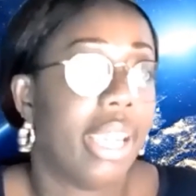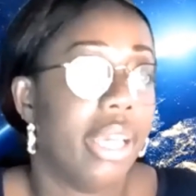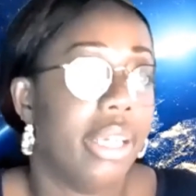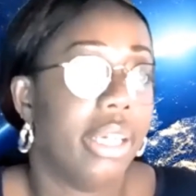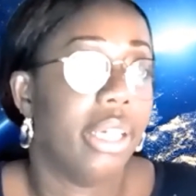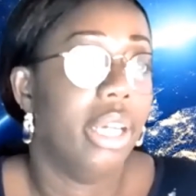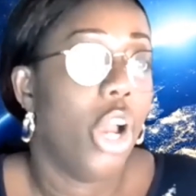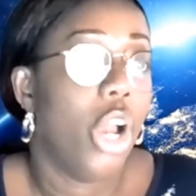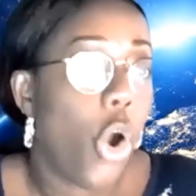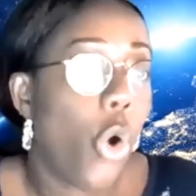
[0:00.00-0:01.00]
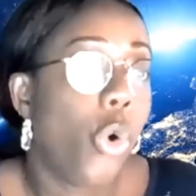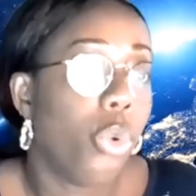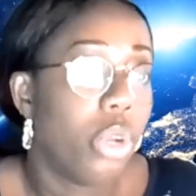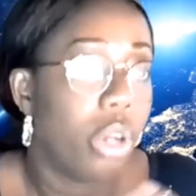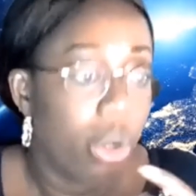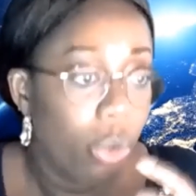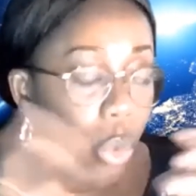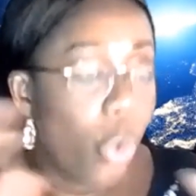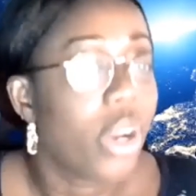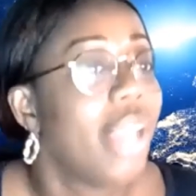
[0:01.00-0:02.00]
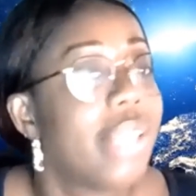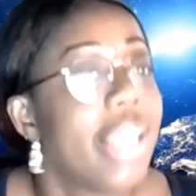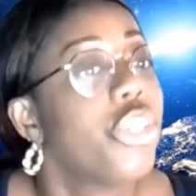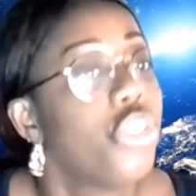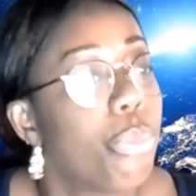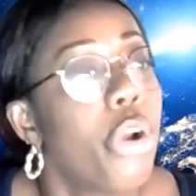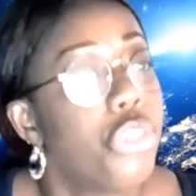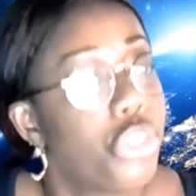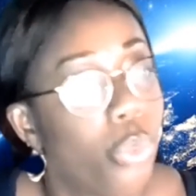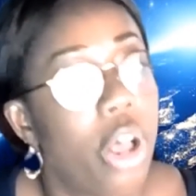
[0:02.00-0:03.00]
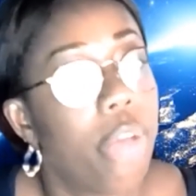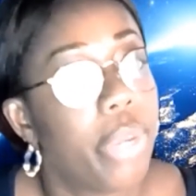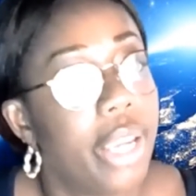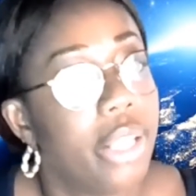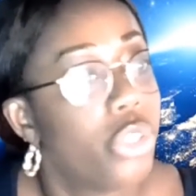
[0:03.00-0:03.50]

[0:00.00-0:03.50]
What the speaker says: a whole organization approach to well-being.